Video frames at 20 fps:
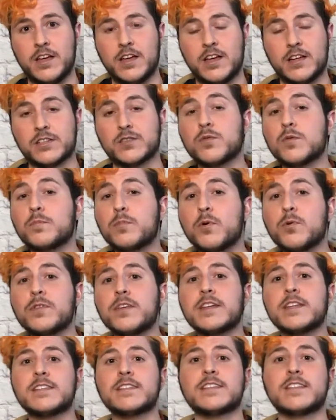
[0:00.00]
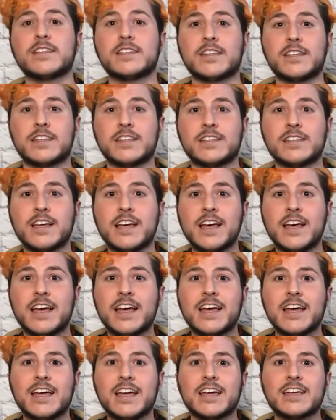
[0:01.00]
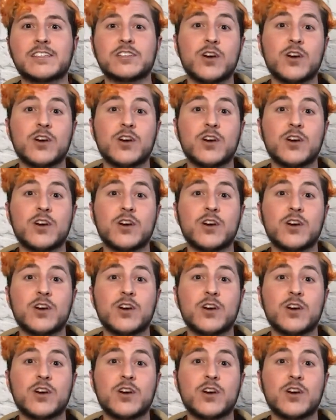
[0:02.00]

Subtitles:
So in both instances, it's